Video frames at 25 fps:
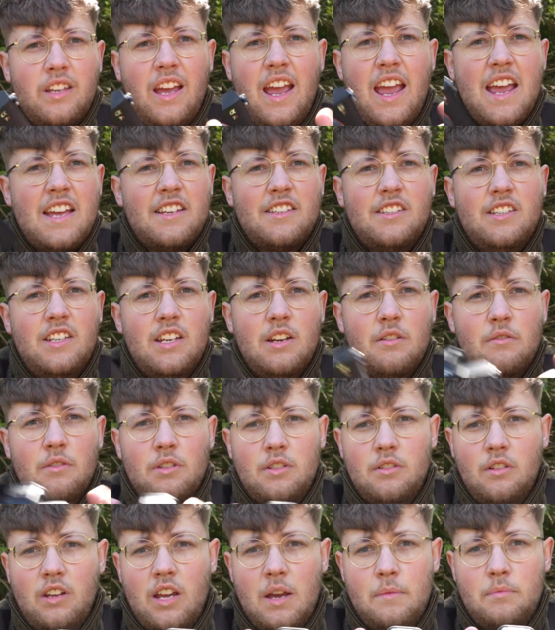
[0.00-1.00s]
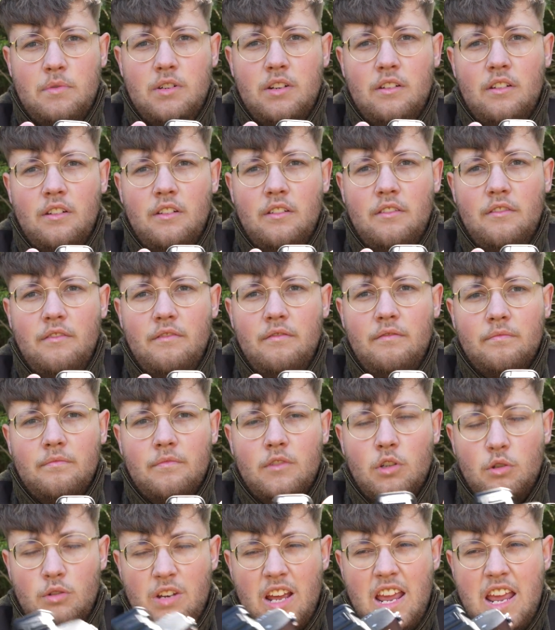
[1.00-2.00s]
the S series to
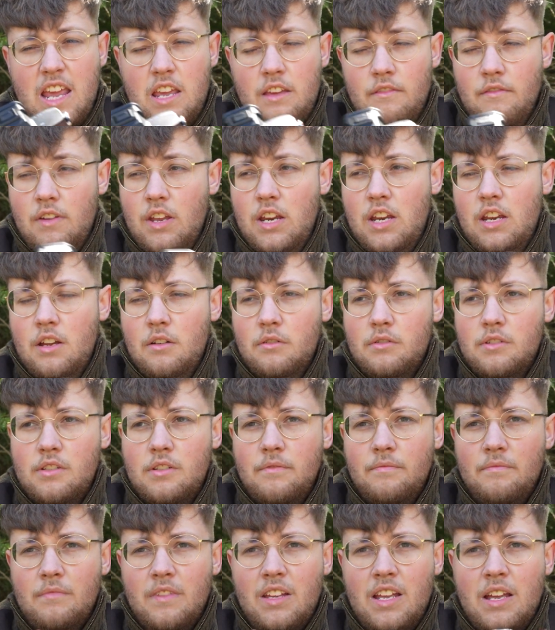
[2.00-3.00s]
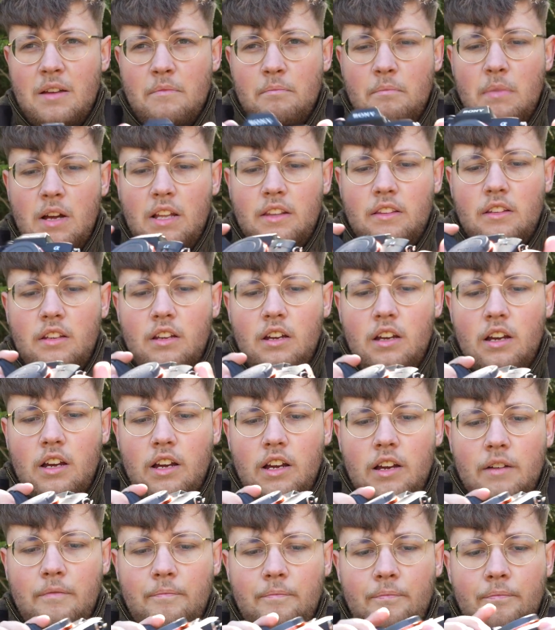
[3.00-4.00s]
take videos, but
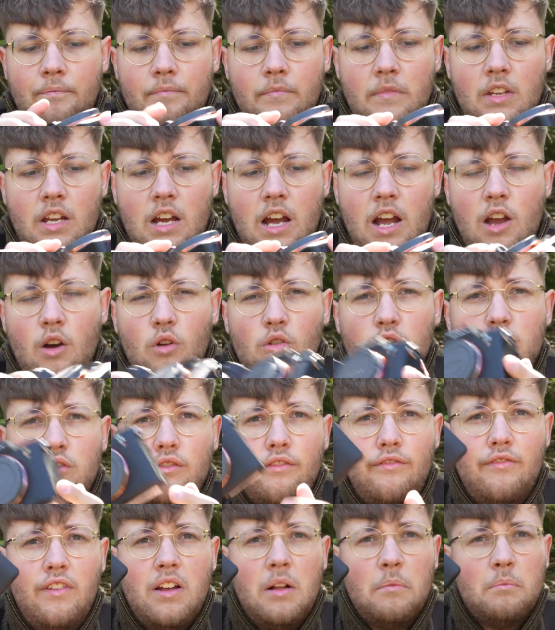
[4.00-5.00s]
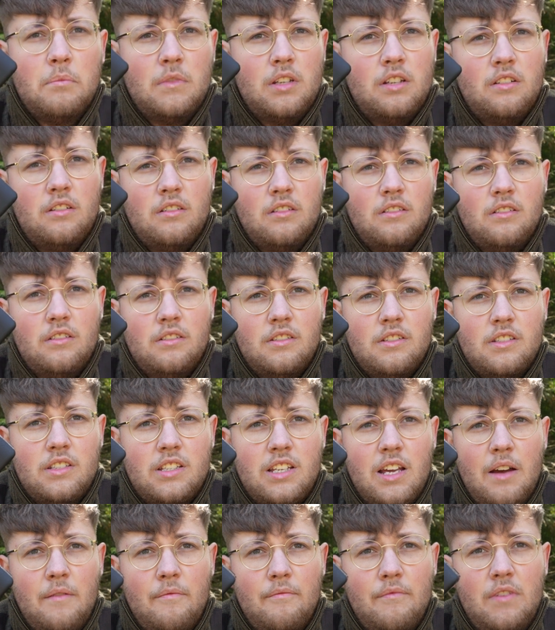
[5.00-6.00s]
I also filmed
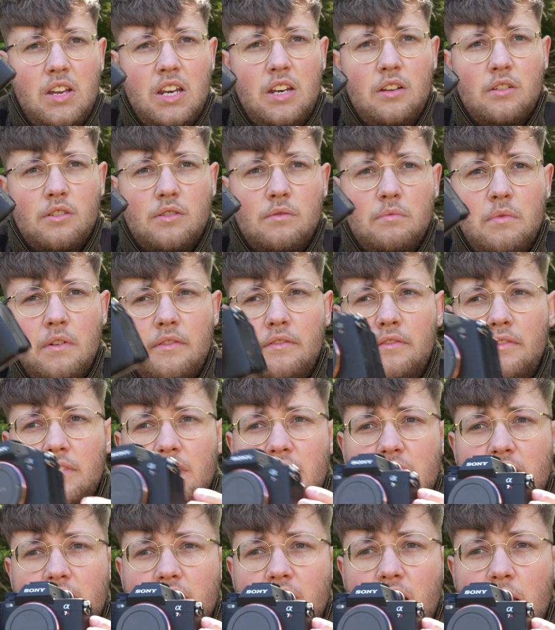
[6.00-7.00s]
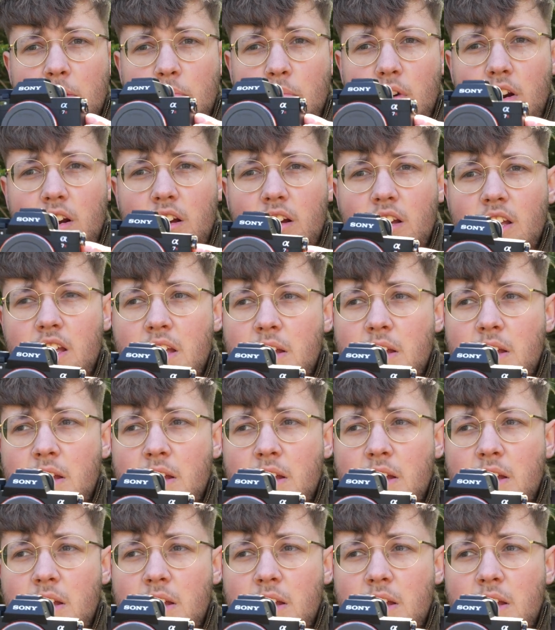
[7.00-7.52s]
some videos with this camera